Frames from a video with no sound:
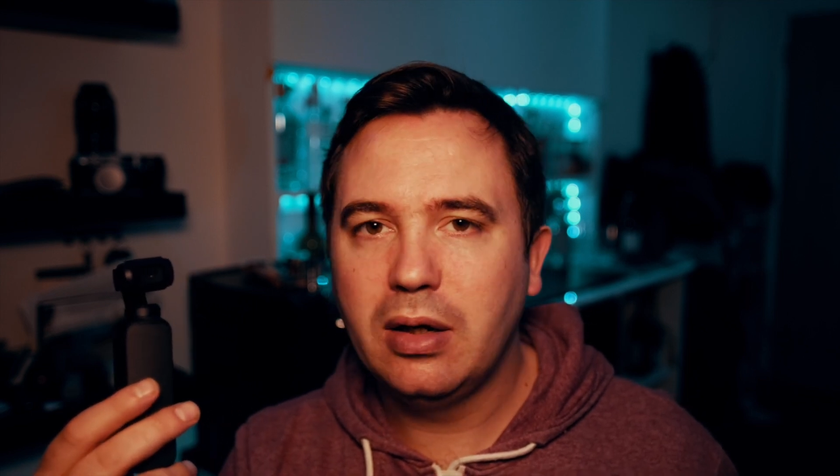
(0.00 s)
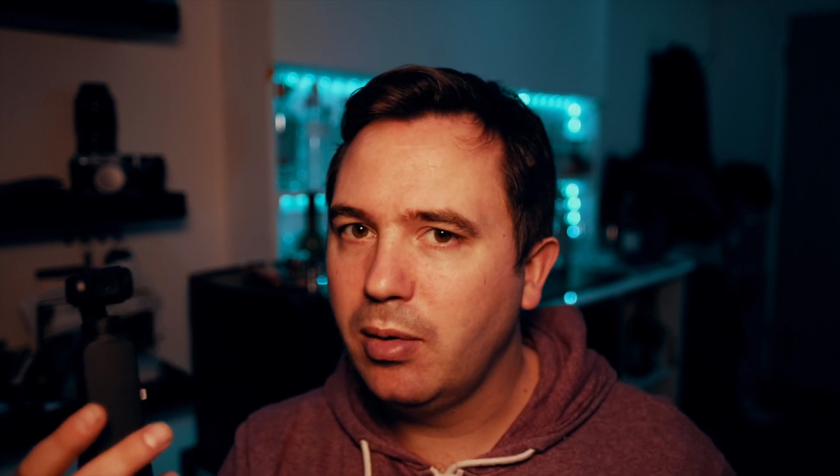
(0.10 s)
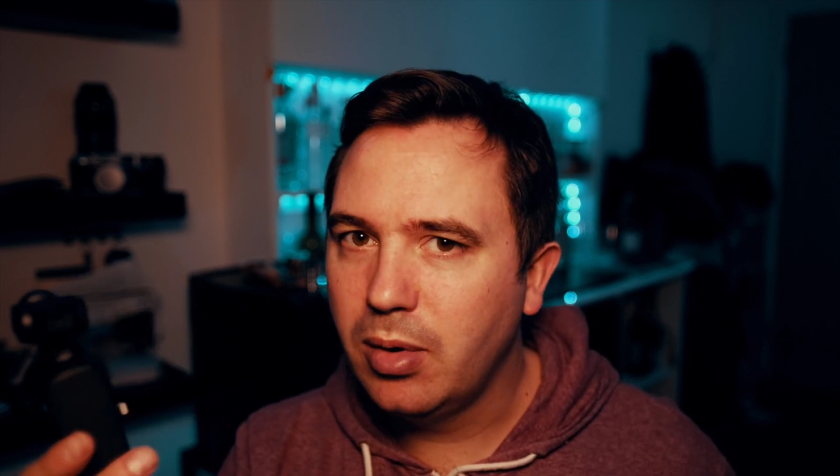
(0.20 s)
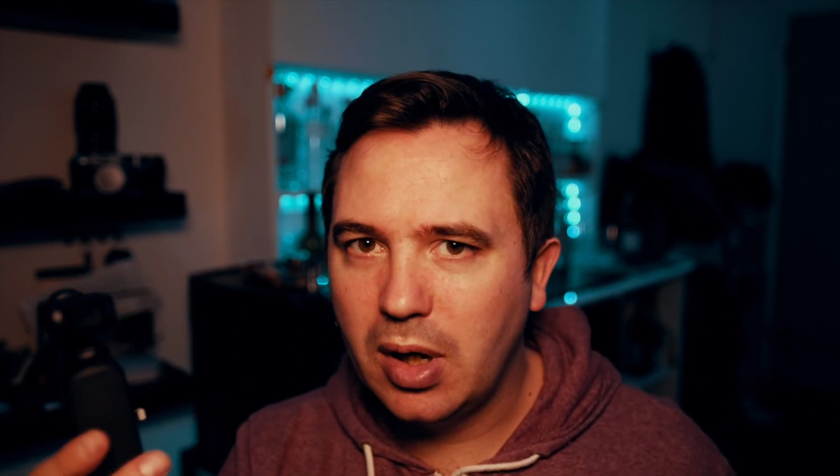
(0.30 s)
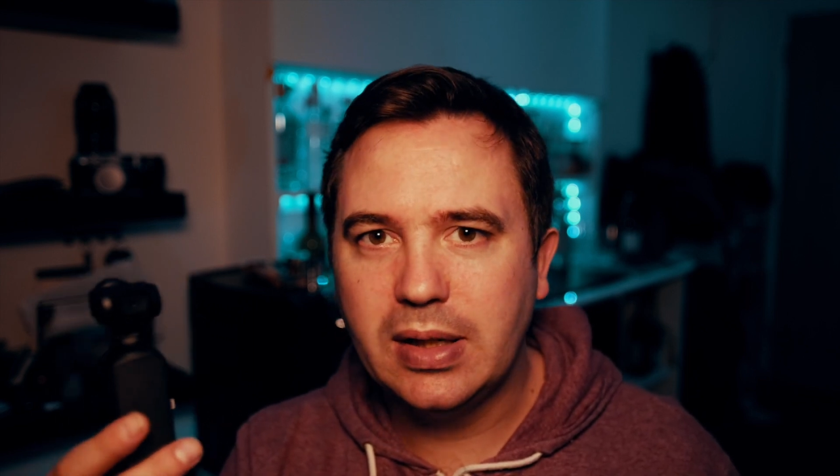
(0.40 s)

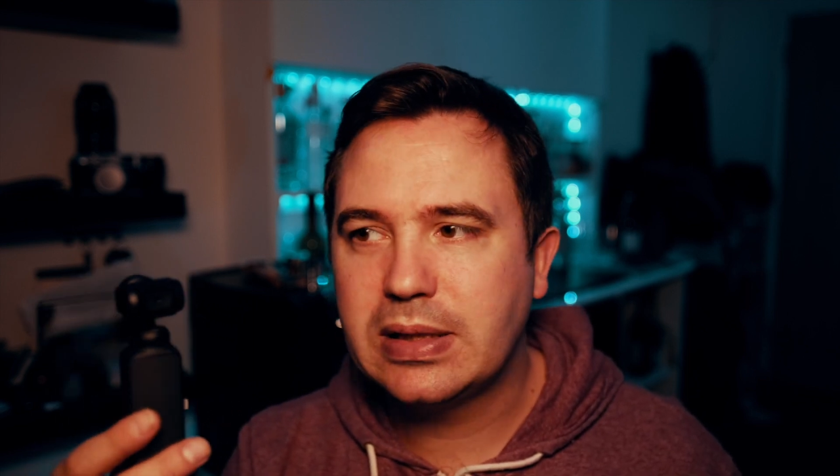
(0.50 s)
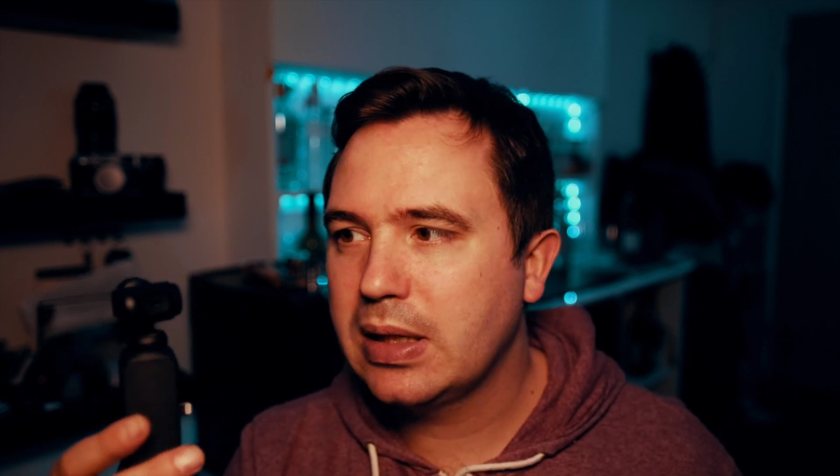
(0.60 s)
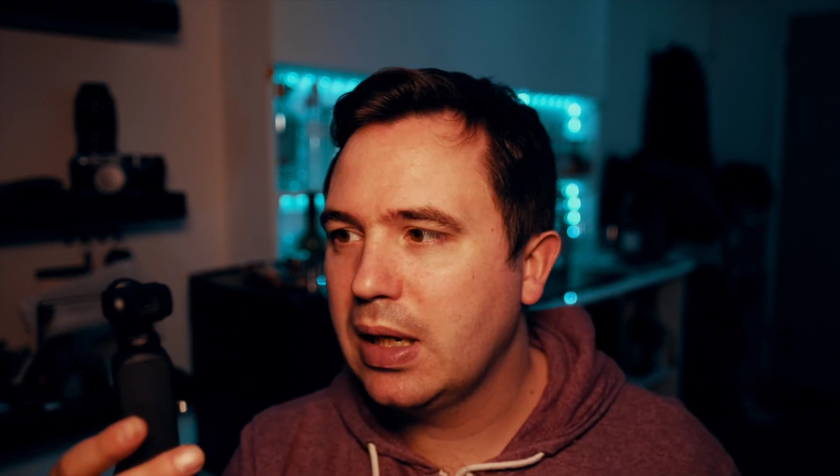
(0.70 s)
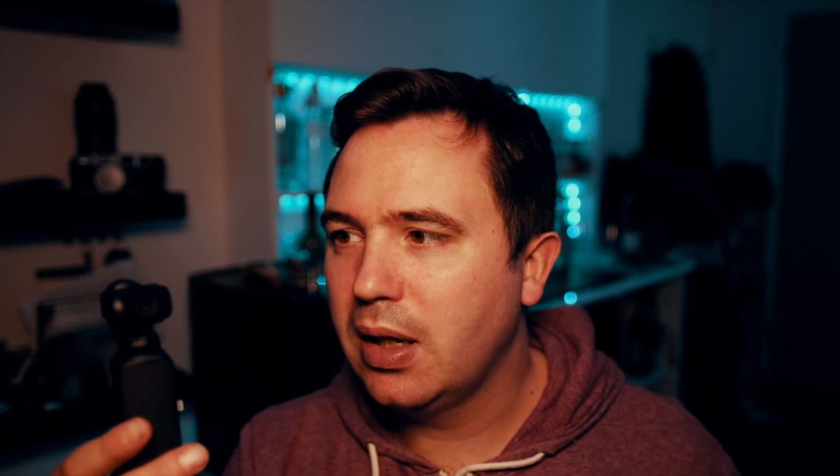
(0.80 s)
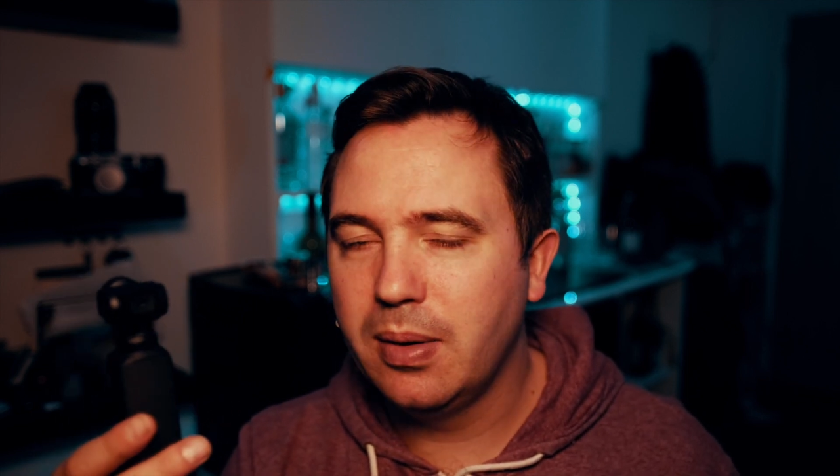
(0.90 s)
low light
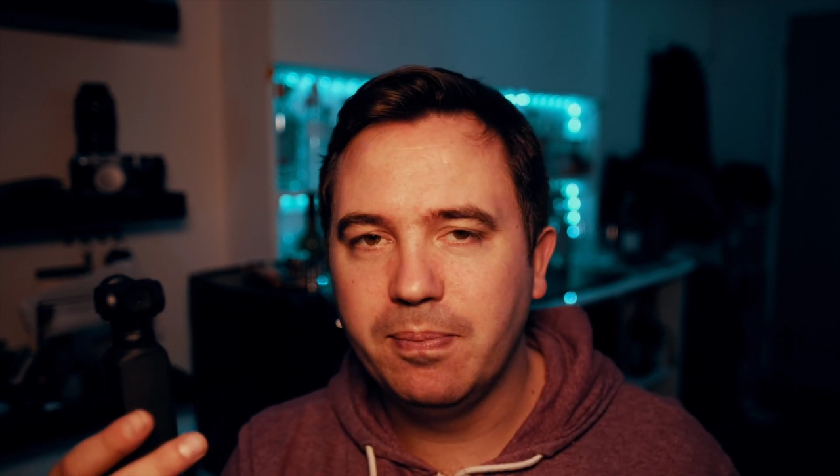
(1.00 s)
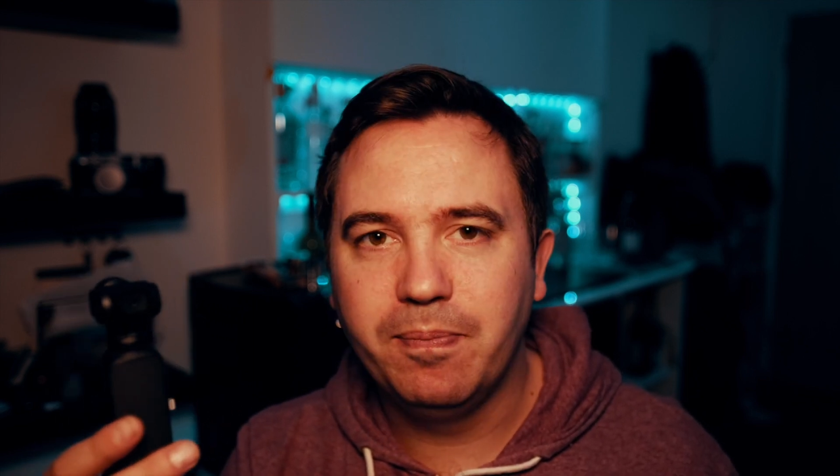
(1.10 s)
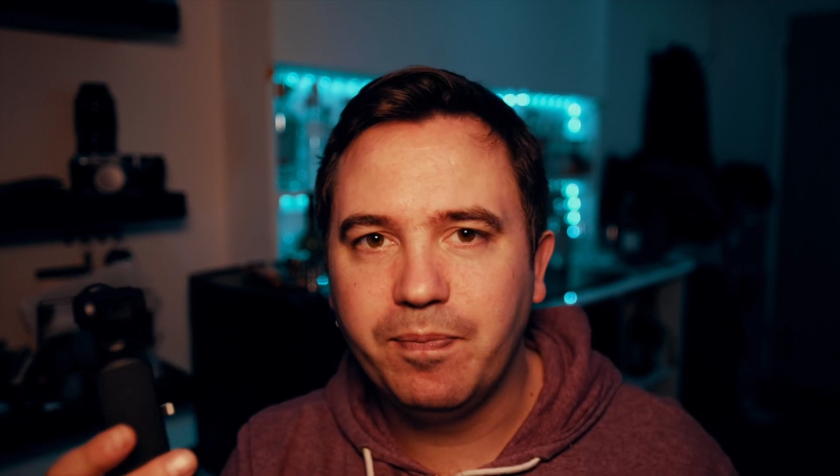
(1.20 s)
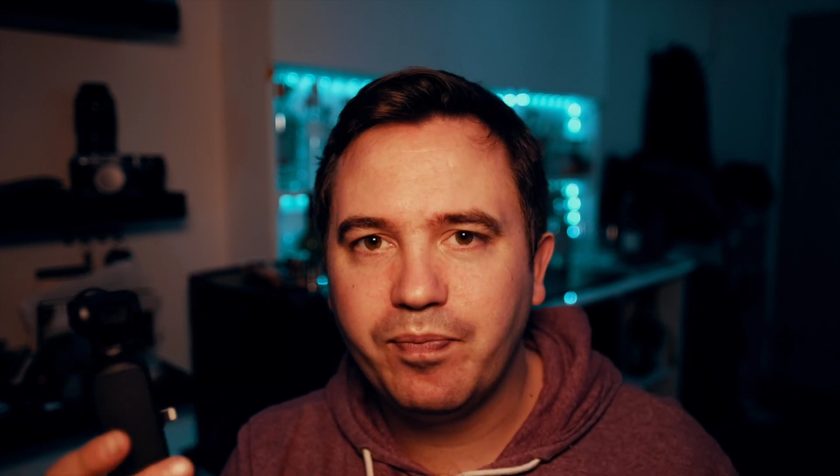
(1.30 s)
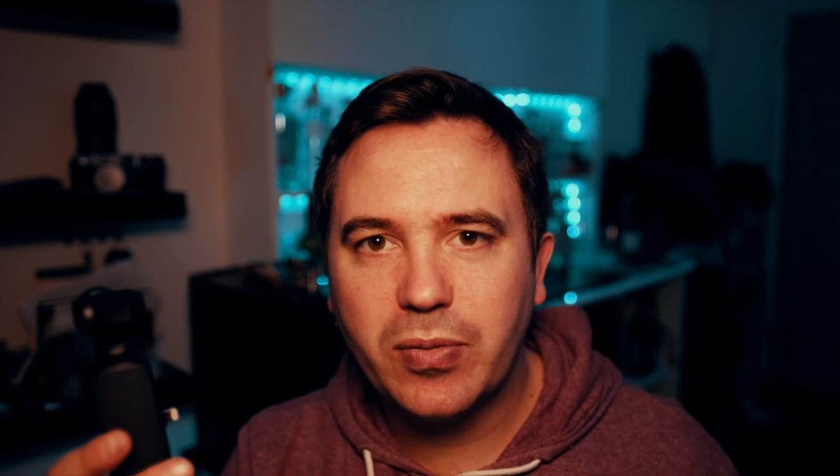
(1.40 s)

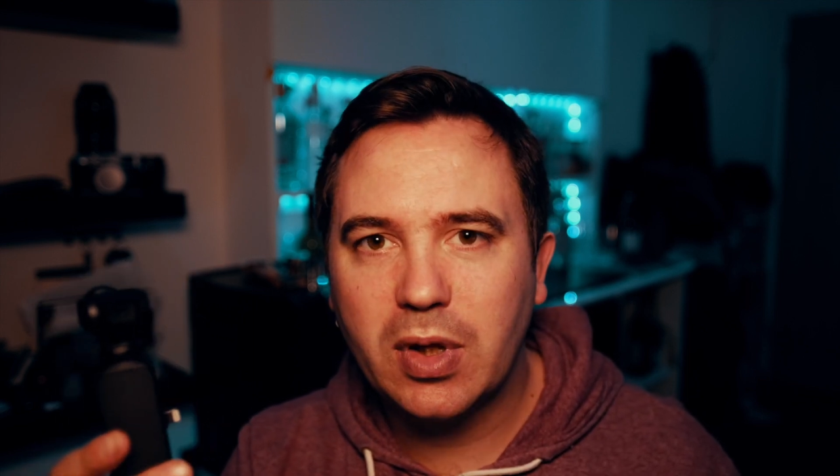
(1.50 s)
um,